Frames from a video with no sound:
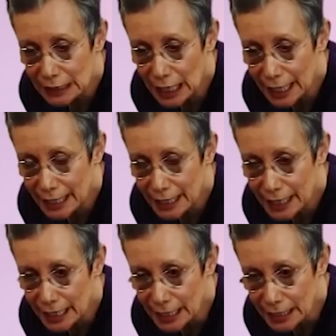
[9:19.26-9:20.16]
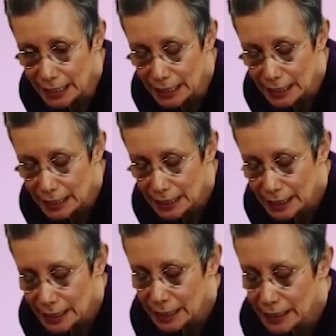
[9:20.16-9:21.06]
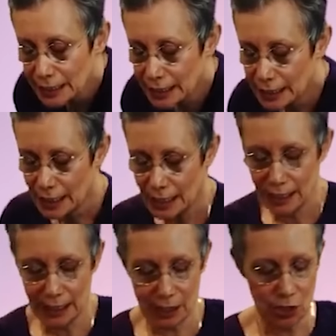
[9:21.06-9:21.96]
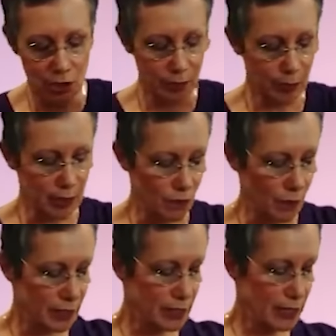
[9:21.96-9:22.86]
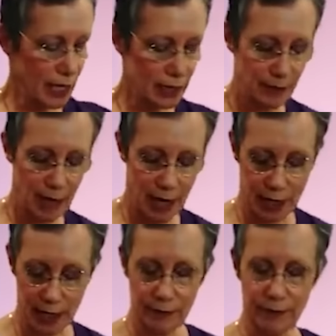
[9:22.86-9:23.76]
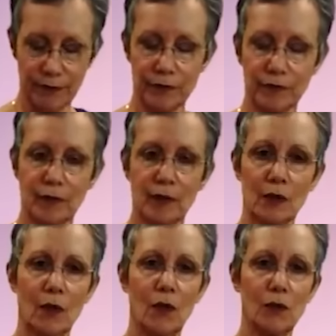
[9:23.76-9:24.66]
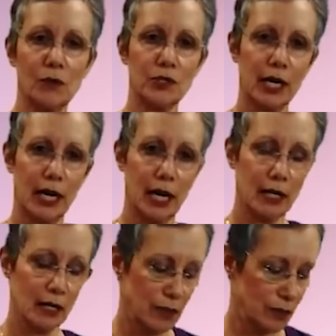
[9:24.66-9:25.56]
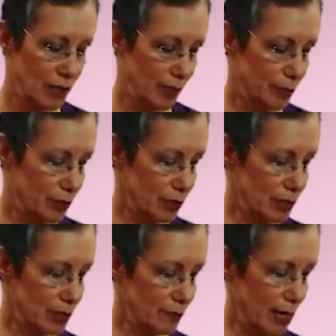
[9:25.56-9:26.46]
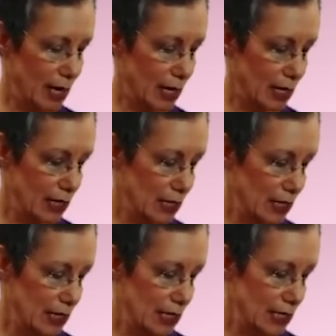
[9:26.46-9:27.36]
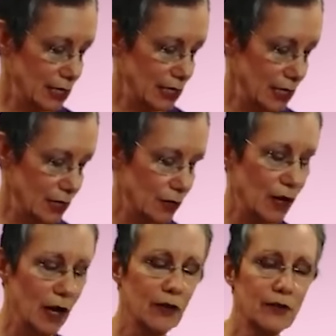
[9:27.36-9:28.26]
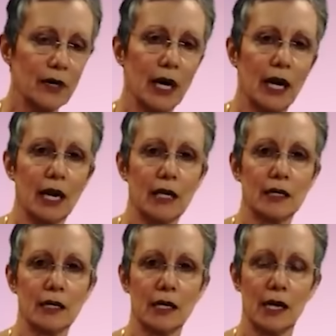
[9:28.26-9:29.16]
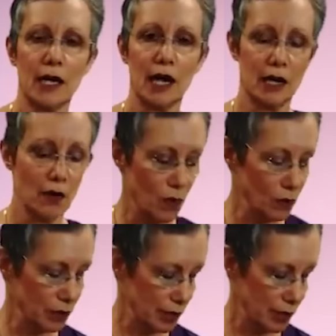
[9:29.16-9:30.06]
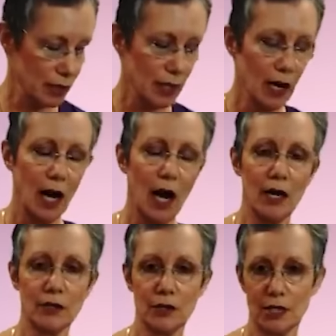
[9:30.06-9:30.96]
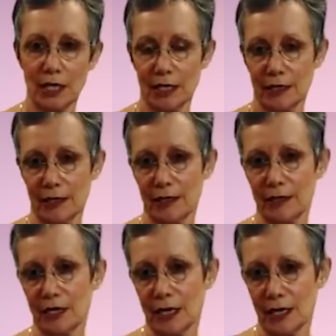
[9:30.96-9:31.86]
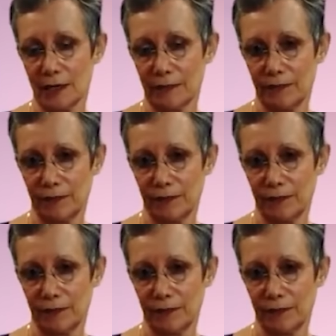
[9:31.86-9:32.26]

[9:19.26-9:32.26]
like this, then just pick one side of the body, hold your hand under that person's back, take your other hand and hold it underneath their knee.